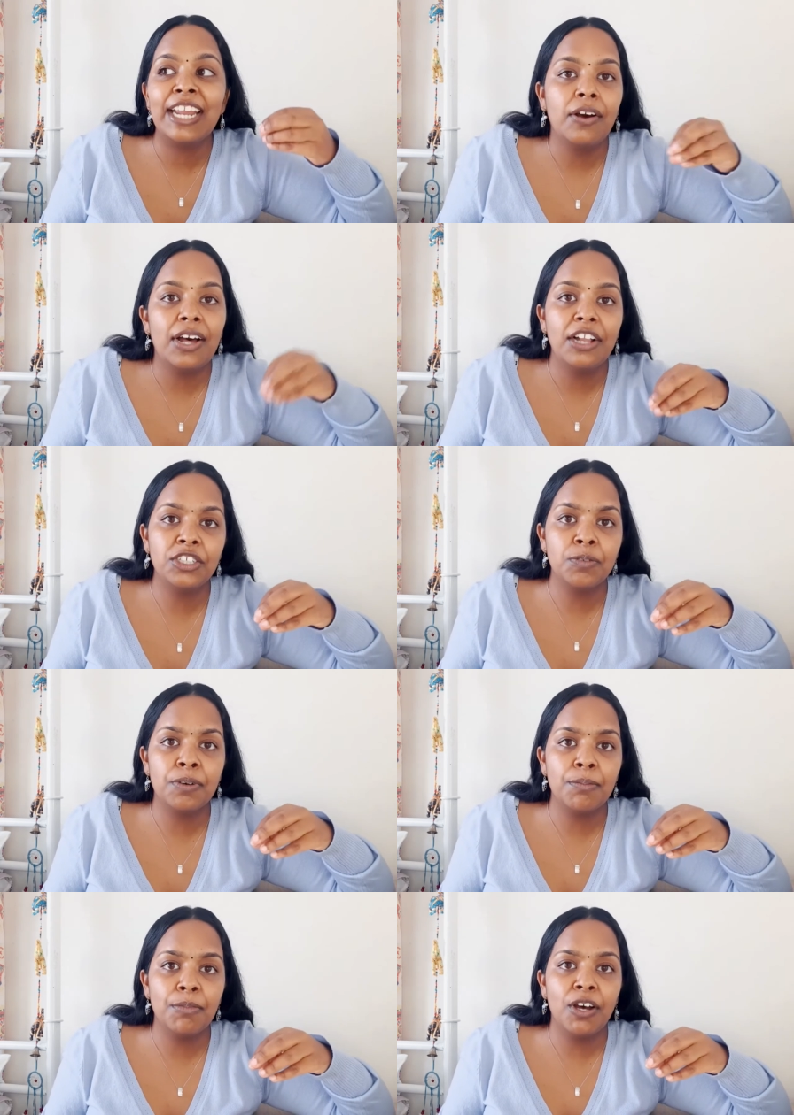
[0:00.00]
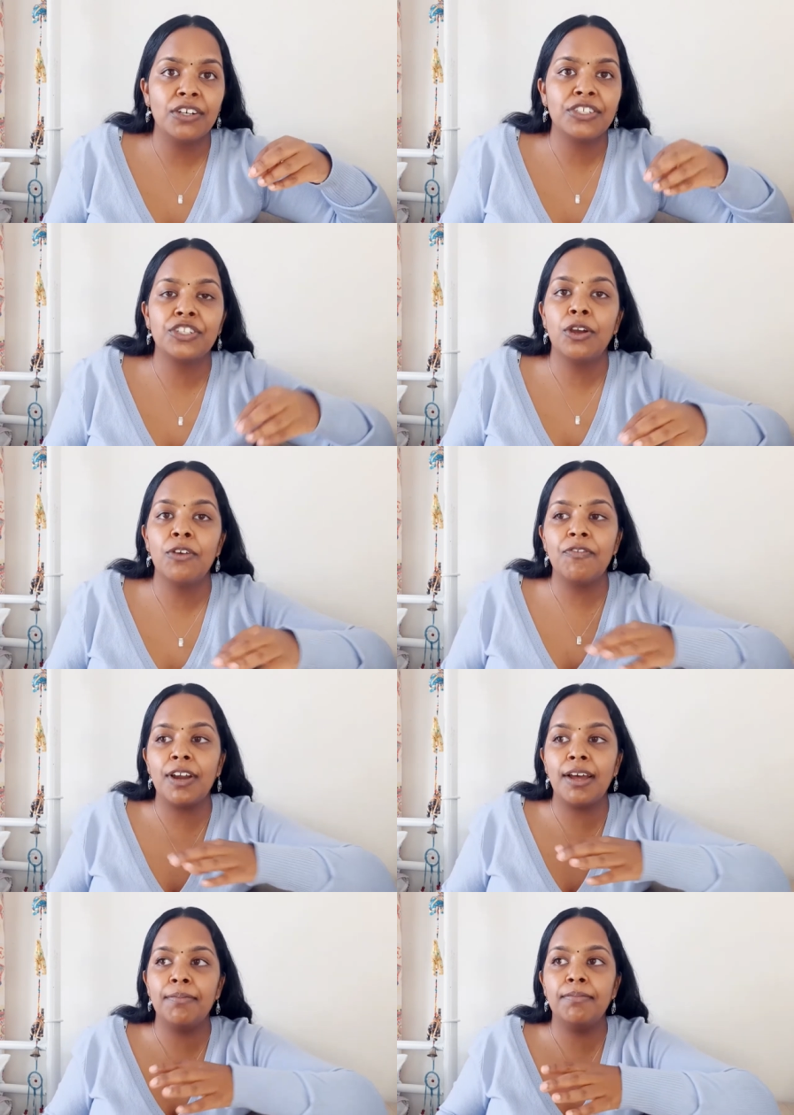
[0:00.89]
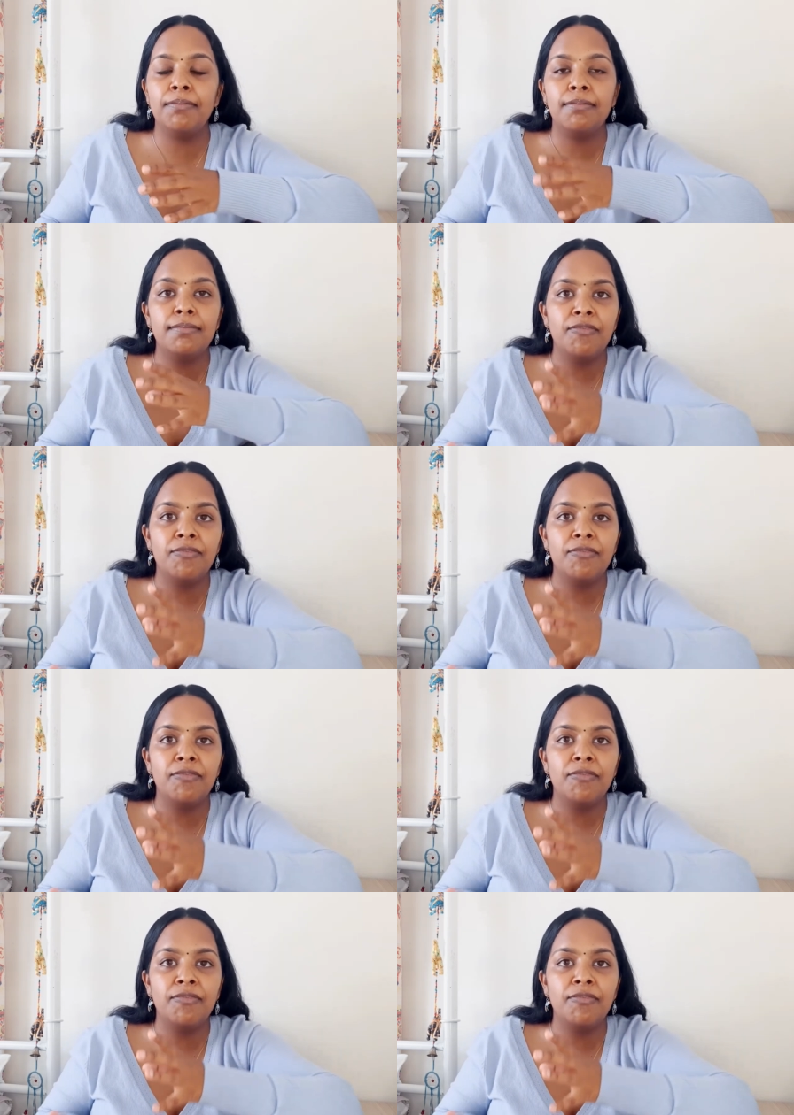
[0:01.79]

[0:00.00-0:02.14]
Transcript: our algebra marks go from